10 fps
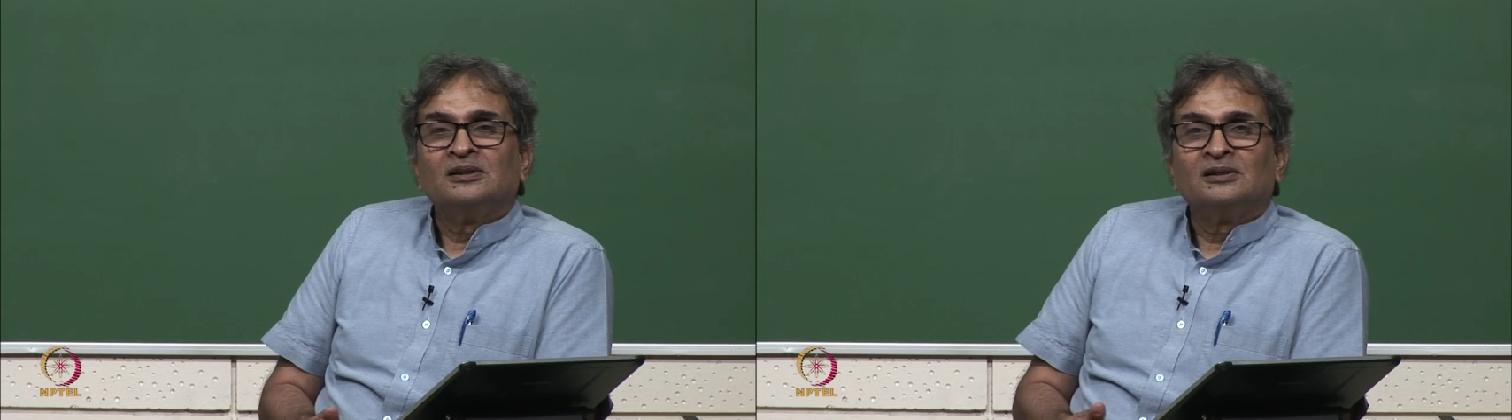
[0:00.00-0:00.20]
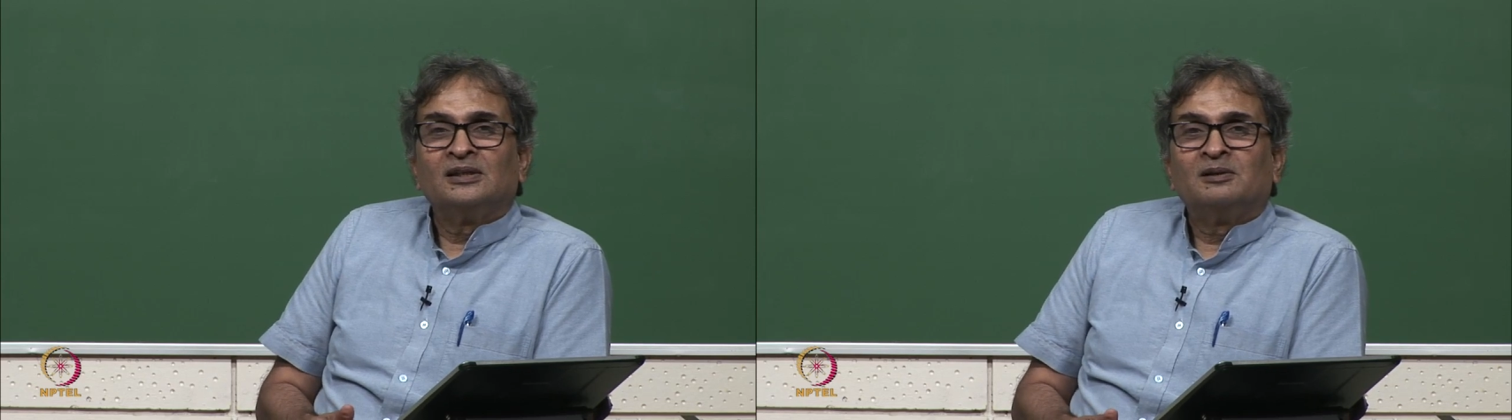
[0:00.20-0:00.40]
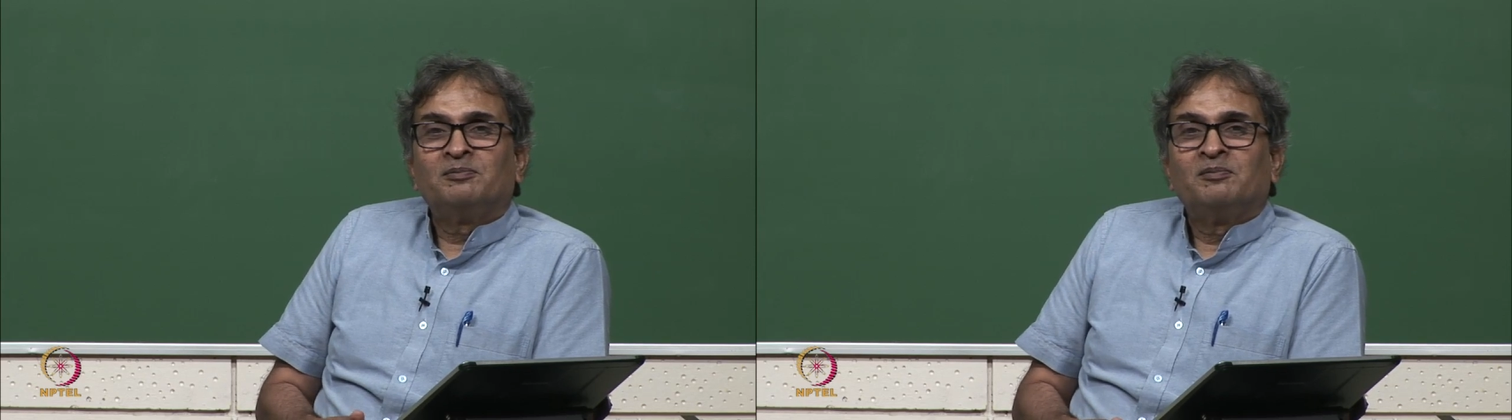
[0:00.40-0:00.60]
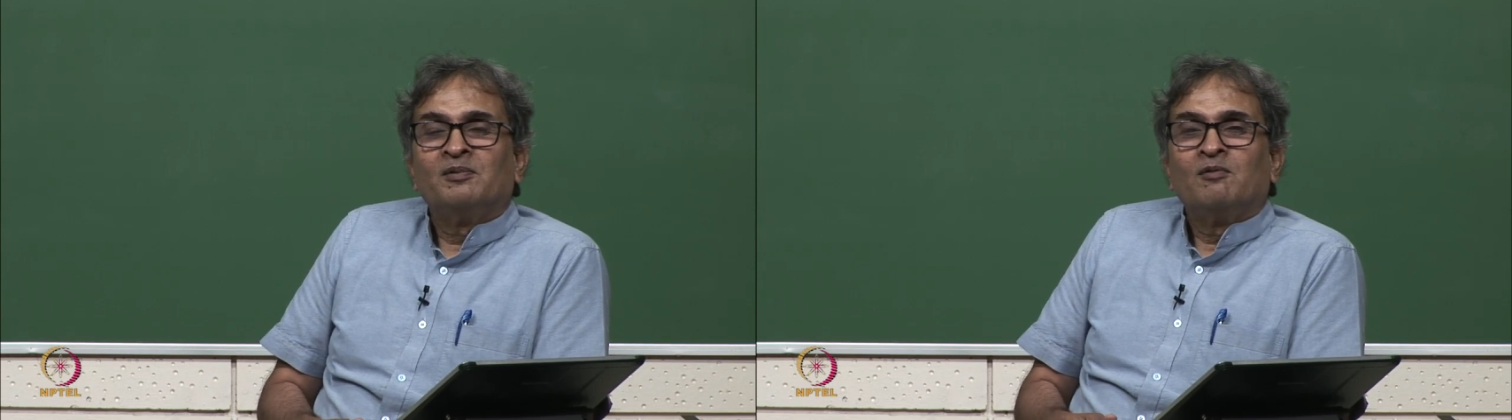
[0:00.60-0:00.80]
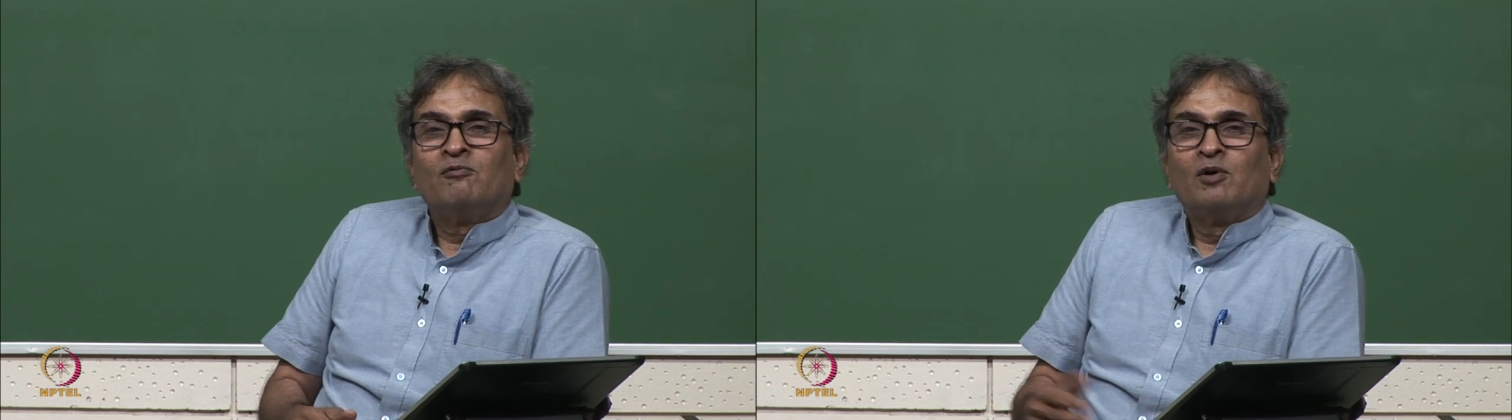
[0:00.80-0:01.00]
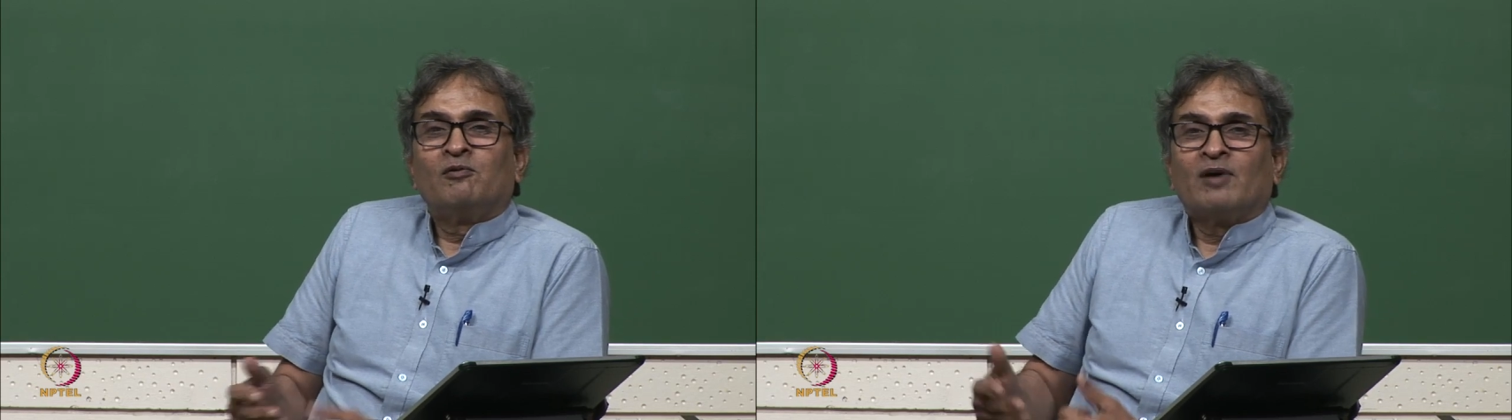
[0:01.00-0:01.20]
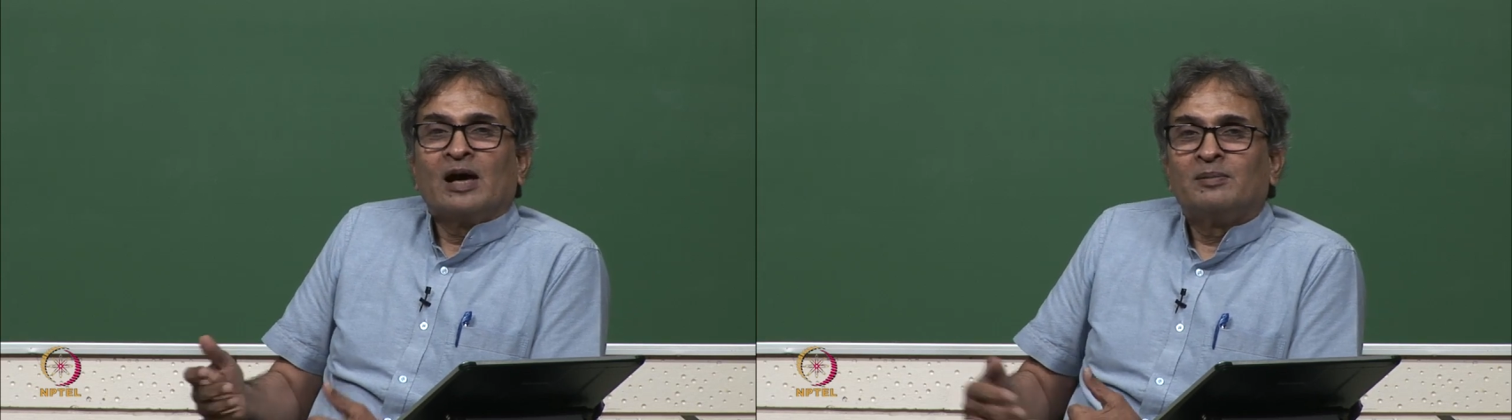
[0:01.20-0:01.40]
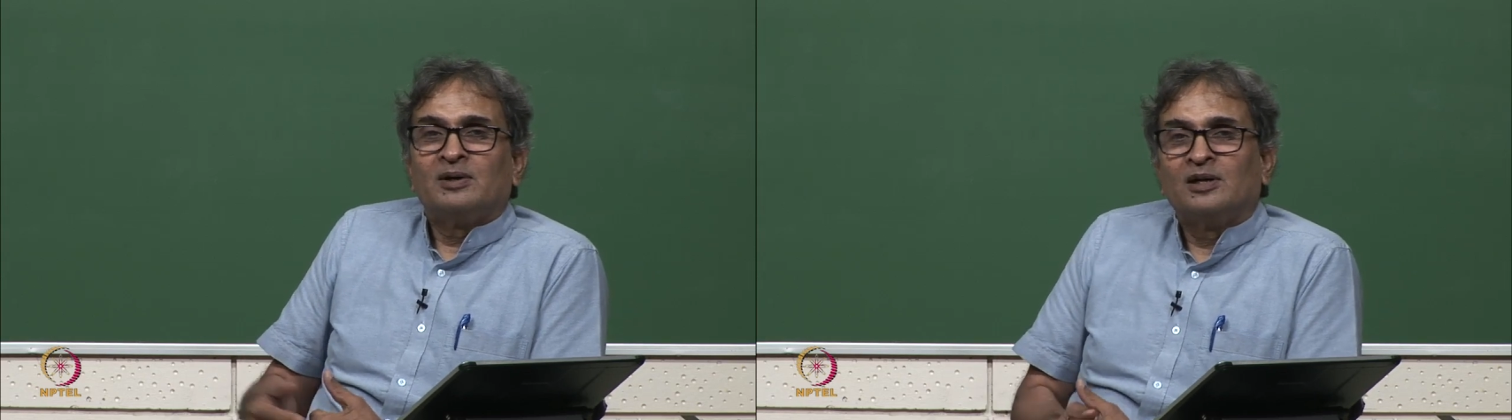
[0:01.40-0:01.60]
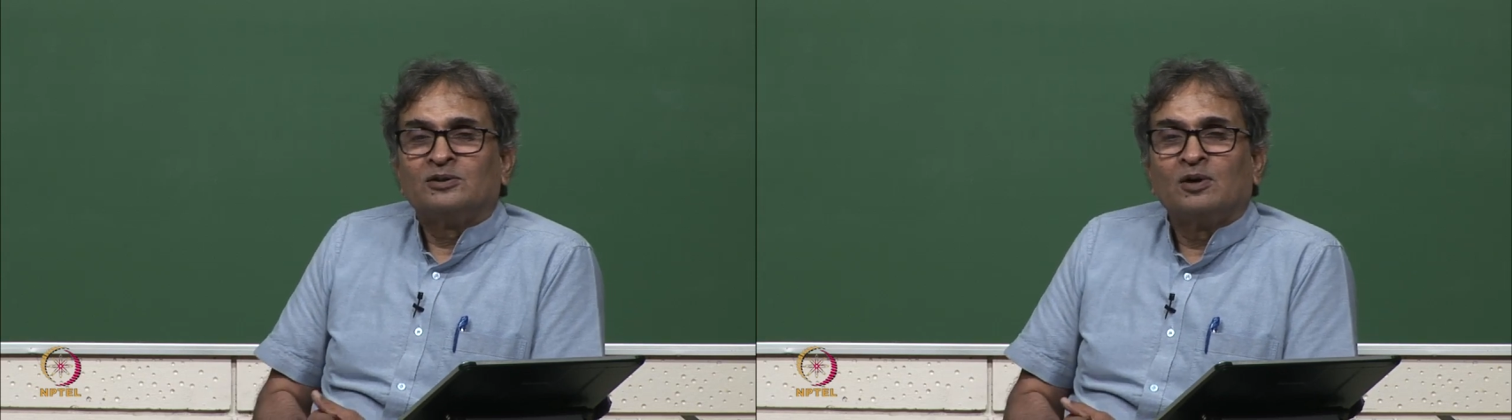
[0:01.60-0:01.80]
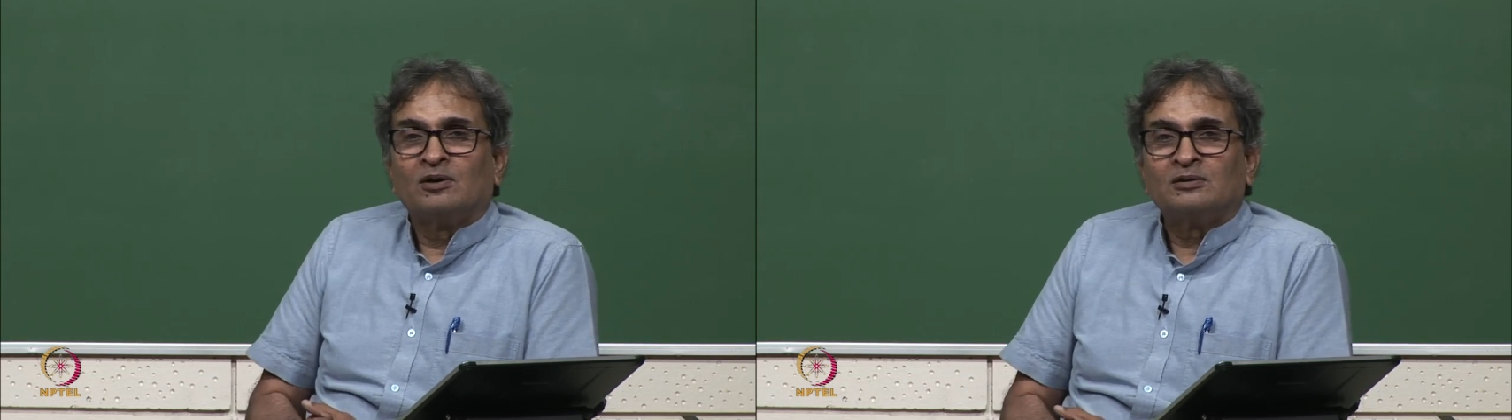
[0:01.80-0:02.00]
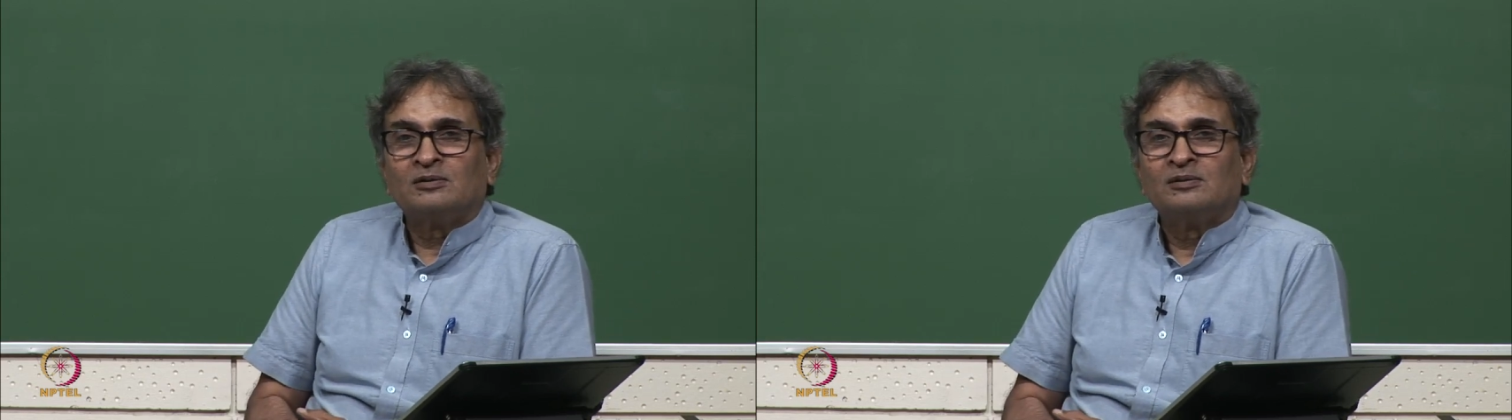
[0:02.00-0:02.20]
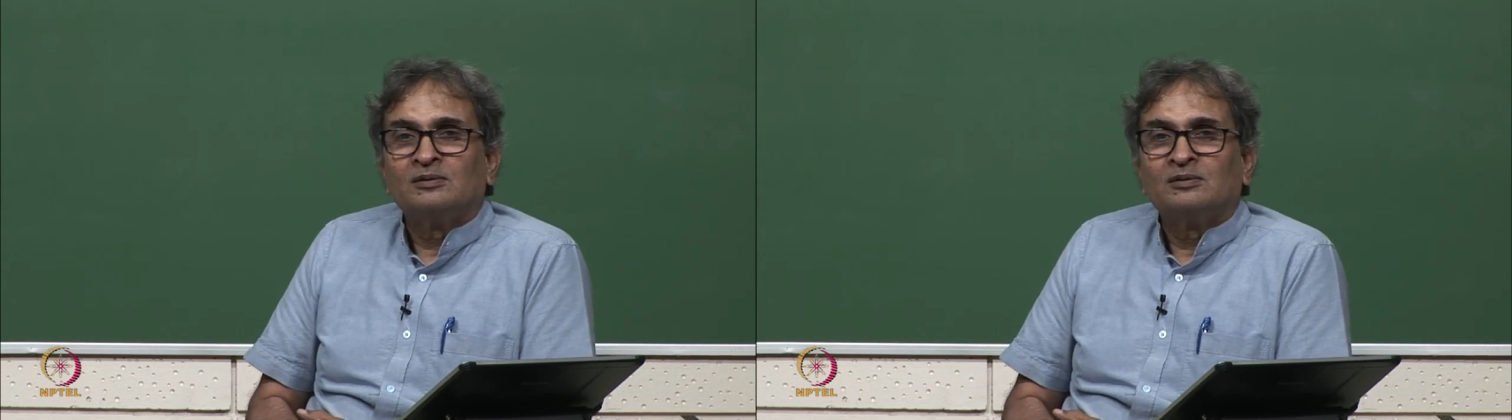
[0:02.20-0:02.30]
that the wool fiber does not